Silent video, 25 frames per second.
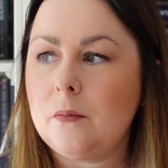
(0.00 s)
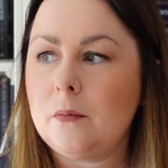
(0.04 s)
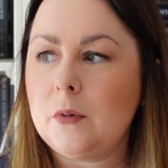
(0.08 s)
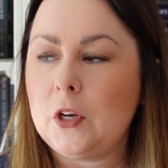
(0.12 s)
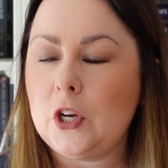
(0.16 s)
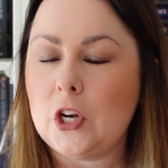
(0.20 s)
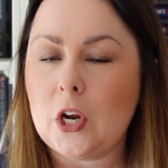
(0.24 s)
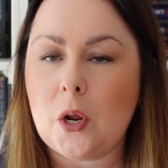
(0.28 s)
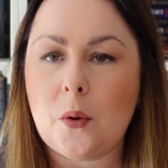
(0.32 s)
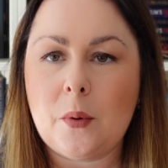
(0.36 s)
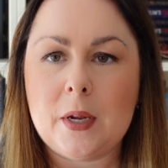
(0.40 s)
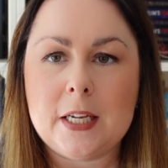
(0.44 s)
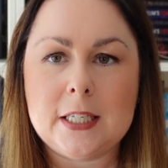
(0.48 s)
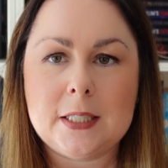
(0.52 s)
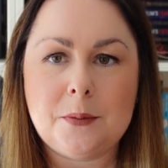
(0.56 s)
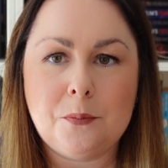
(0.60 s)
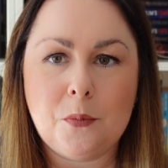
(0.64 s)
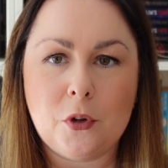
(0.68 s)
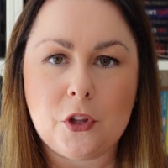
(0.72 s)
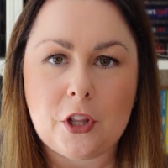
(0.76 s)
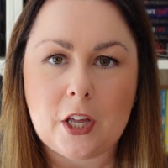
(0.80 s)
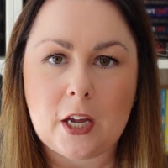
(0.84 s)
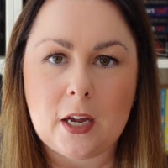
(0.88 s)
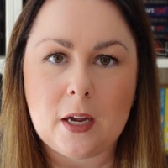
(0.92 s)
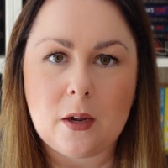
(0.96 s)
you know, his
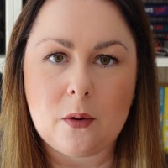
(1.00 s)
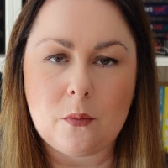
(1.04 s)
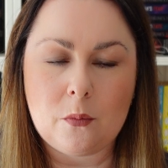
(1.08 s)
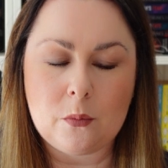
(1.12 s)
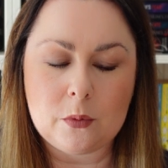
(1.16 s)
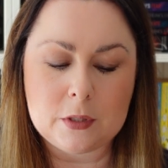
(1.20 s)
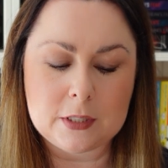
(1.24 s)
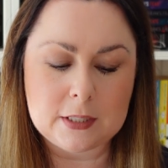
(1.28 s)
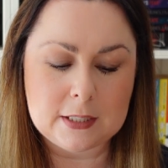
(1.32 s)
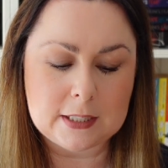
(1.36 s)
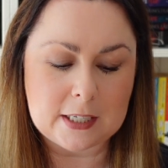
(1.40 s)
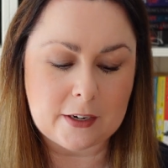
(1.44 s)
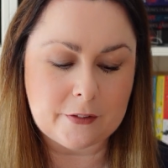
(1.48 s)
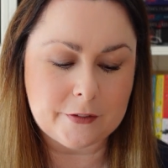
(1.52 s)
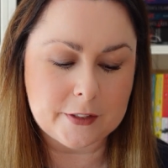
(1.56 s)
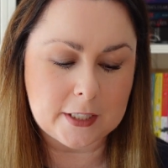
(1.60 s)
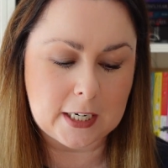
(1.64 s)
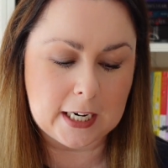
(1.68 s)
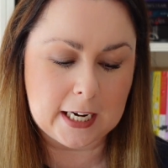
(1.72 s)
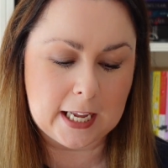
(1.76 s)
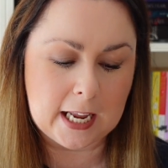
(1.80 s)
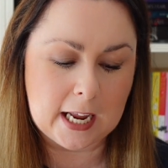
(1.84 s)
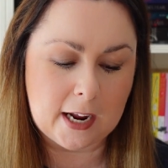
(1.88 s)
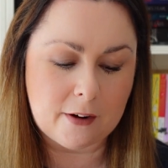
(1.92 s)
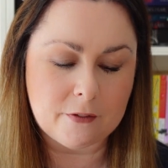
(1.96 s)
mother was
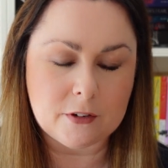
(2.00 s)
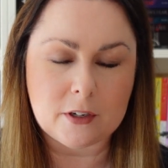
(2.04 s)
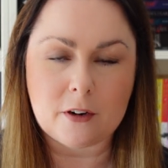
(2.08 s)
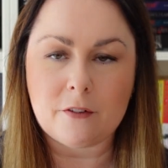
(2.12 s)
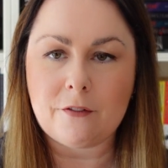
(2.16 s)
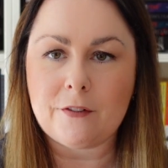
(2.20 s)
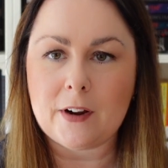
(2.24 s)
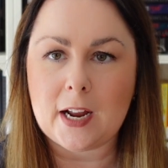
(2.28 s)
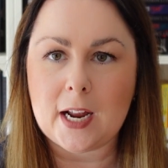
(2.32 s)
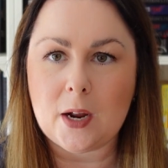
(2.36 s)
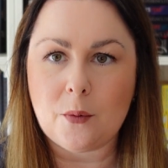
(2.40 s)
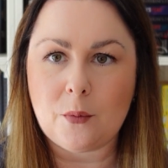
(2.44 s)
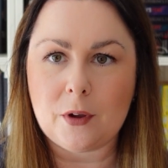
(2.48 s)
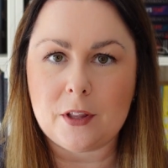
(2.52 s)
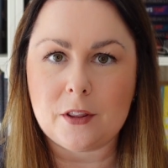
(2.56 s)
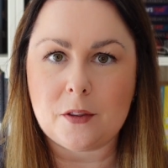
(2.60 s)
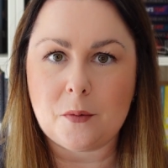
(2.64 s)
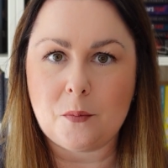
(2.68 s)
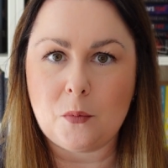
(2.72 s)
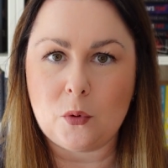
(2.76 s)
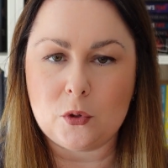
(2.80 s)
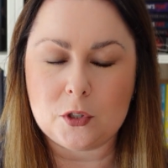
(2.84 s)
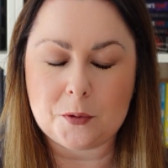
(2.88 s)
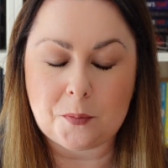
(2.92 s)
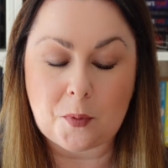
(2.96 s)
definitely having an affair with
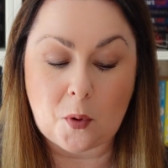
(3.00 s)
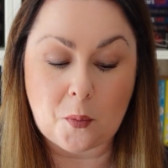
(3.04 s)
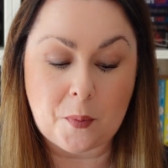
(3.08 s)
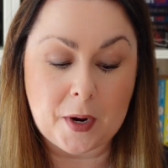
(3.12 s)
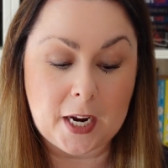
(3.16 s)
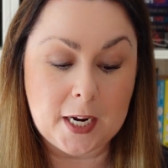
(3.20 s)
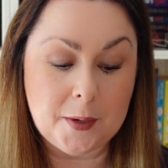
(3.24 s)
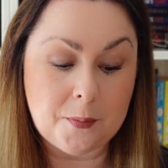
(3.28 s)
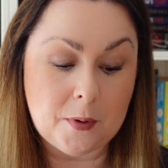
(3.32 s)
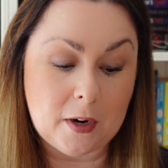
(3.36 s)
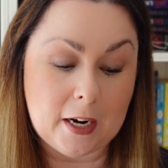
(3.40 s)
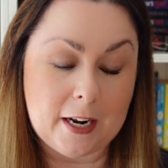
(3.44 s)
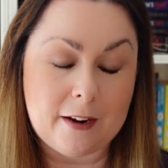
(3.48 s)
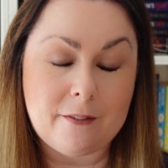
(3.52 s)
multiple people.